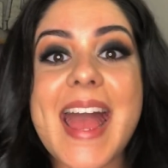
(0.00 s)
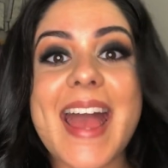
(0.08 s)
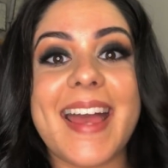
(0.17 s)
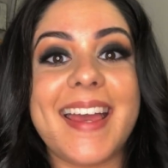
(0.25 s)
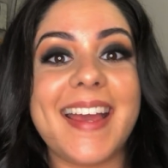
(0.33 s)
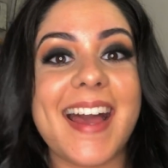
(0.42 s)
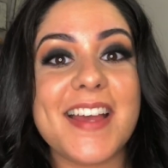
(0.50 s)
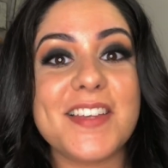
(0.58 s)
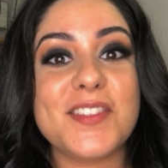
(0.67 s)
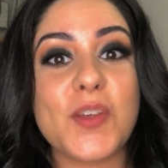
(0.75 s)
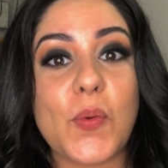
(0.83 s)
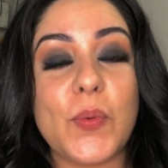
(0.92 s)
Hey
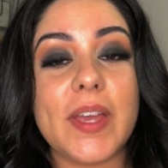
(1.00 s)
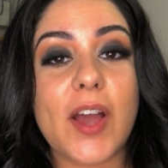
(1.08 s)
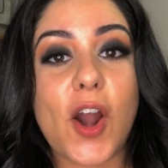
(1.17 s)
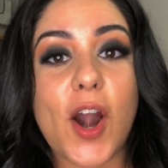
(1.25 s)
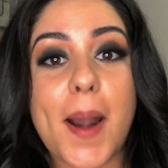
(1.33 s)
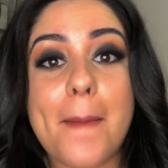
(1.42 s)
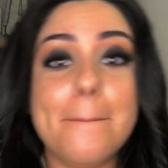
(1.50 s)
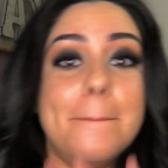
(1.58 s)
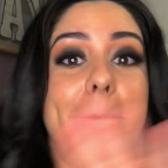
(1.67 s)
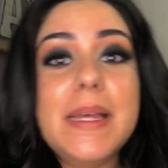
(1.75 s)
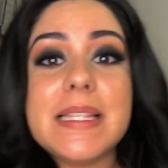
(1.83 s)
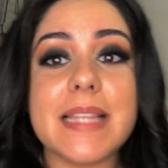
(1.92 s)
guys, we are
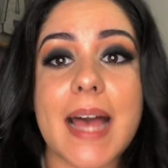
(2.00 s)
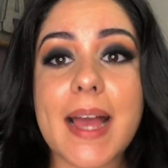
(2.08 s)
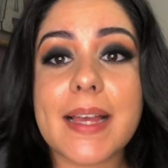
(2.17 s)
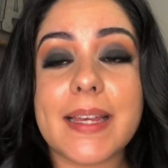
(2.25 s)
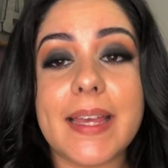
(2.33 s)
Bizak